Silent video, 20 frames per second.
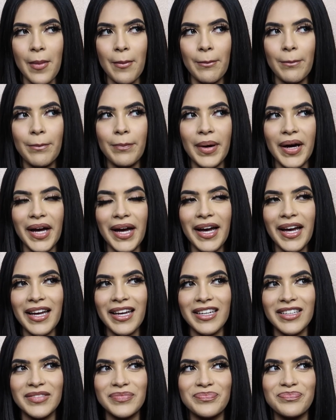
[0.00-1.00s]

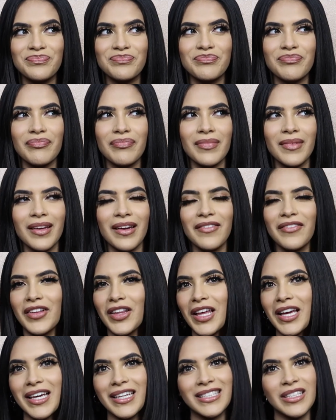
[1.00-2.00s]
but I feel
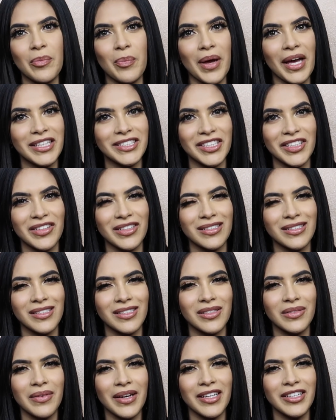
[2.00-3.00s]
like it depends on the
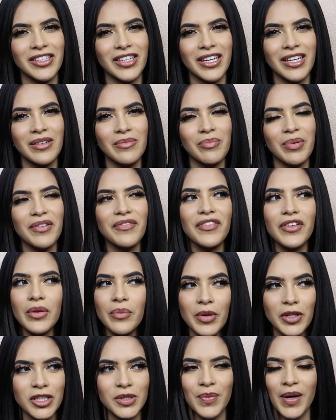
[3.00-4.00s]
situation. But for the
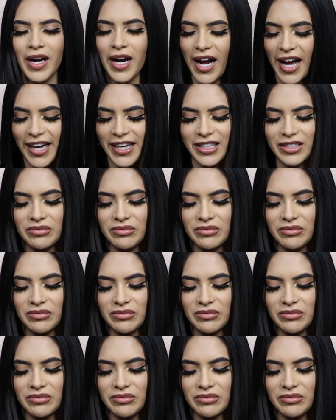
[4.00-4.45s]
most part,